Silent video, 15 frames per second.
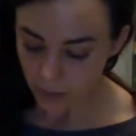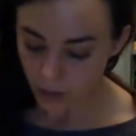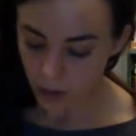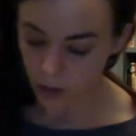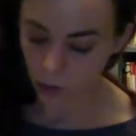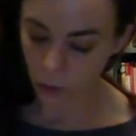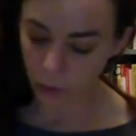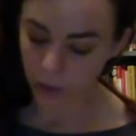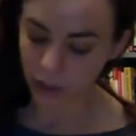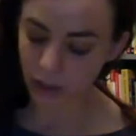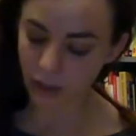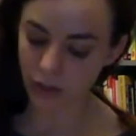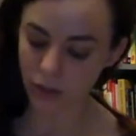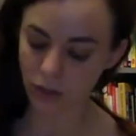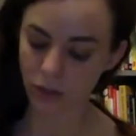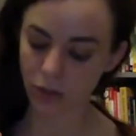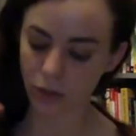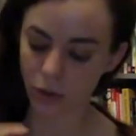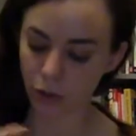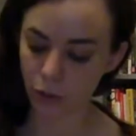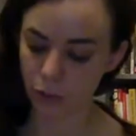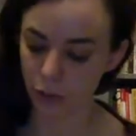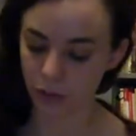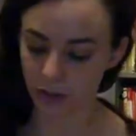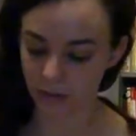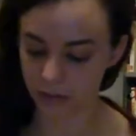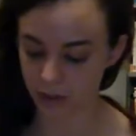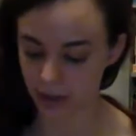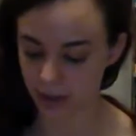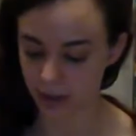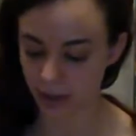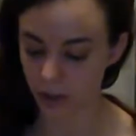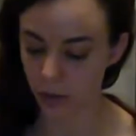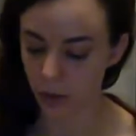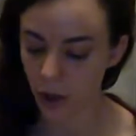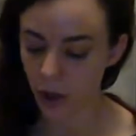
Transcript: According to Cooper and Fazio,